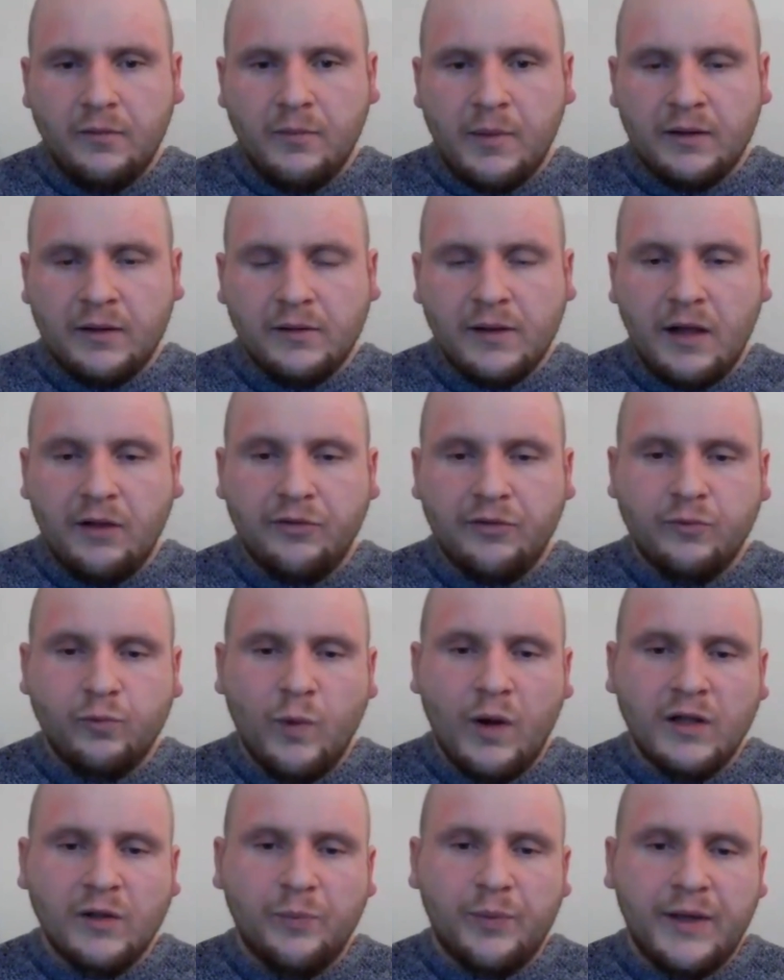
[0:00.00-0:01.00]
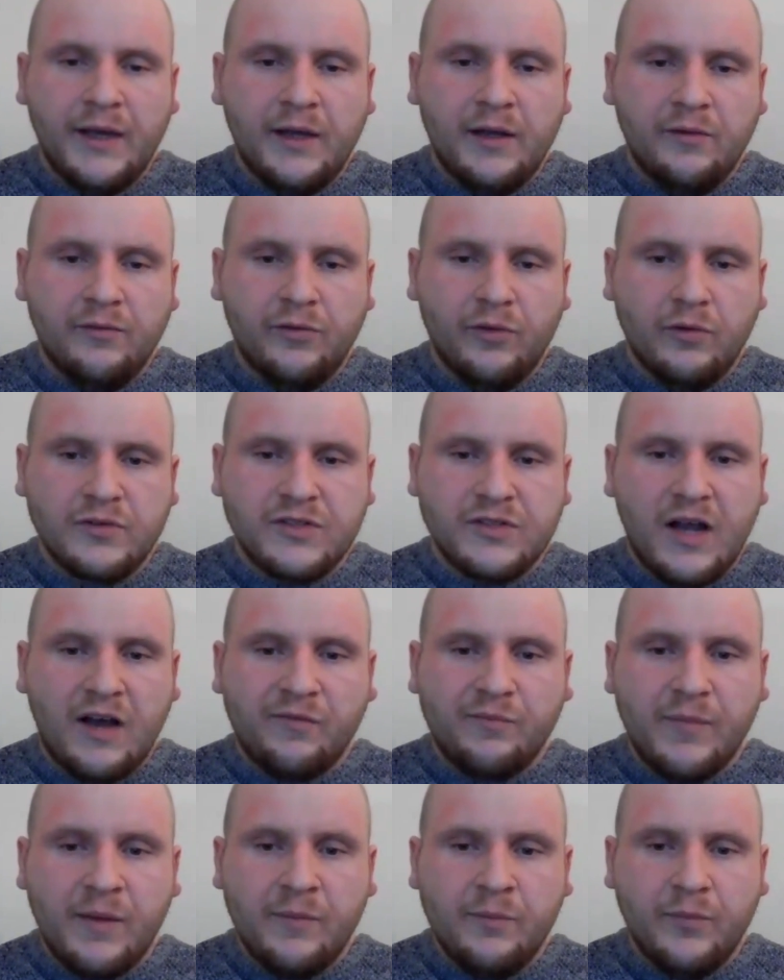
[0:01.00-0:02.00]
mental health and well-being of those
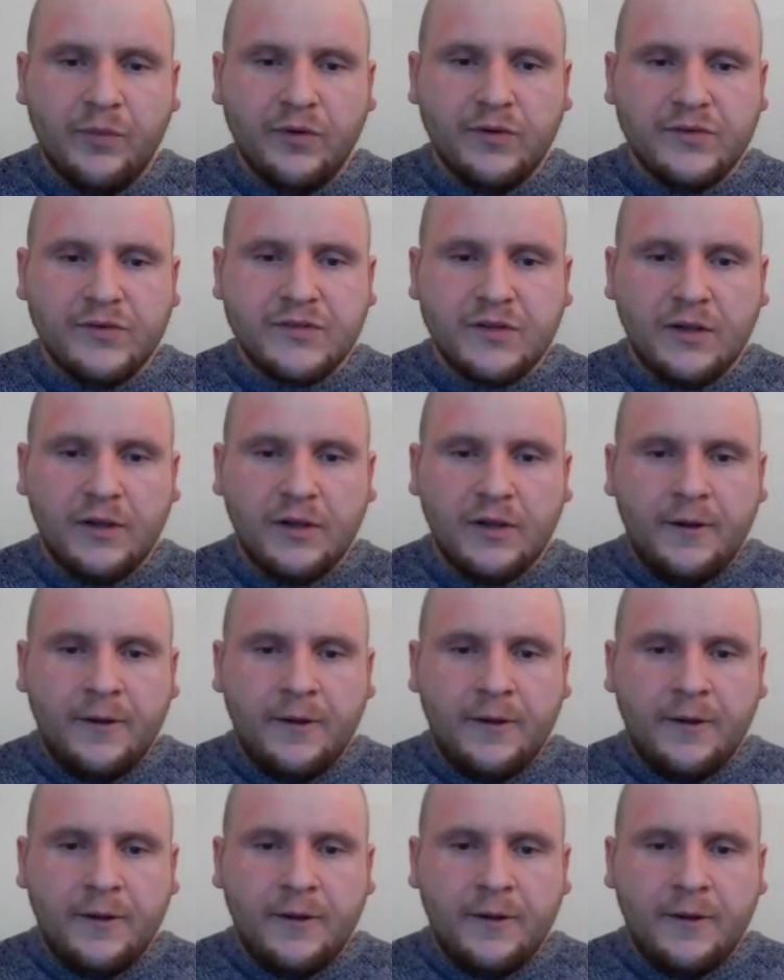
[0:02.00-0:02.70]
staff members.